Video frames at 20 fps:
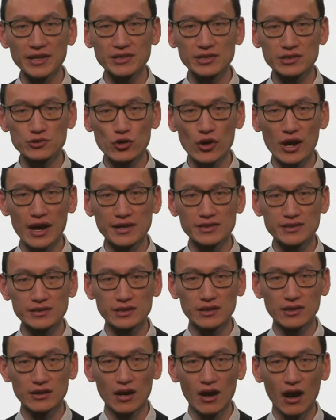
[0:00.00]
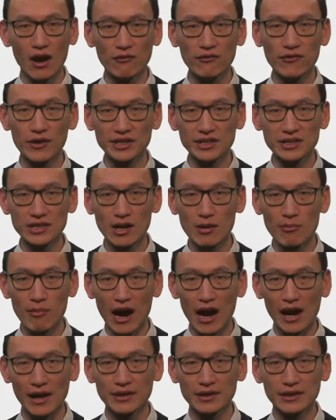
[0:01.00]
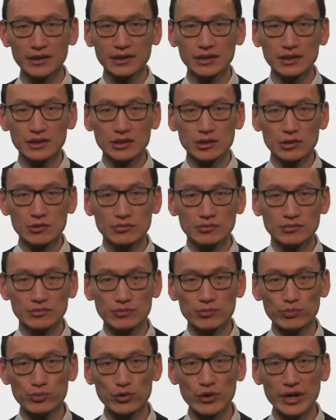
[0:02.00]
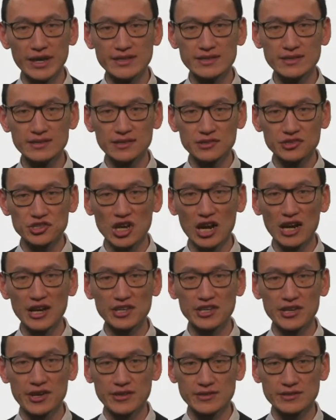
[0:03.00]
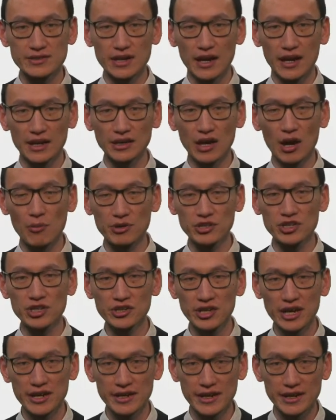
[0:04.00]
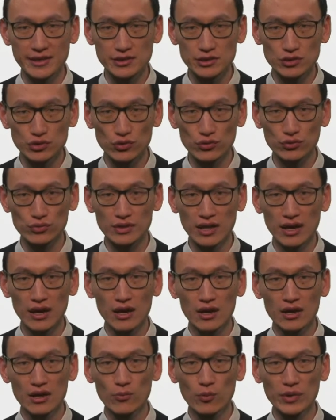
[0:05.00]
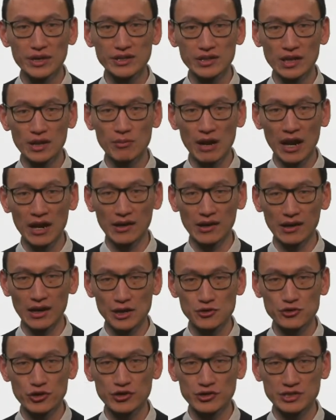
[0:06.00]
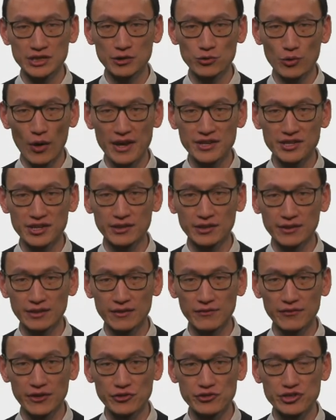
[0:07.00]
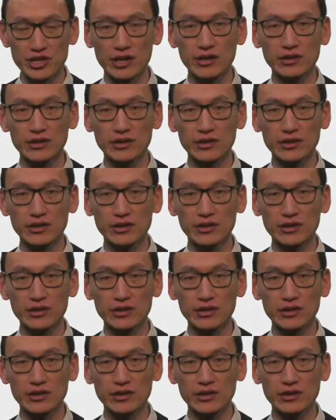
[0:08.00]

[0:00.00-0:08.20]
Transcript: trend of wind turbine brings challenges and opportunities to the wind turbine electrical generator in the future.